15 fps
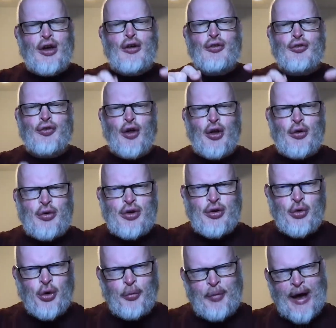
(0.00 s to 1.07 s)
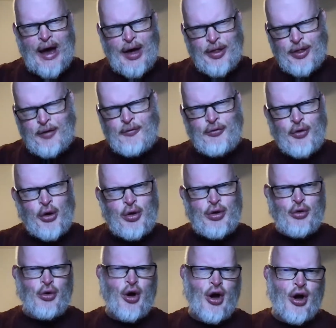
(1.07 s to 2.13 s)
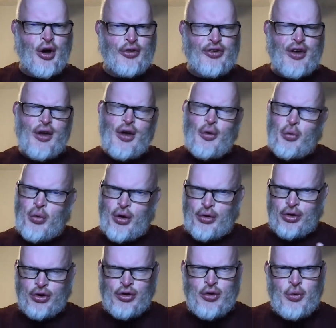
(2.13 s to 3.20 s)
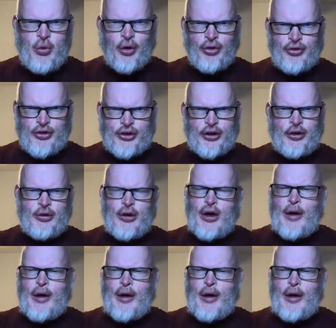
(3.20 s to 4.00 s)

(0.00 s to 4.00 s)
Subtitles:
Follow your path and follow your heart, what you want to do.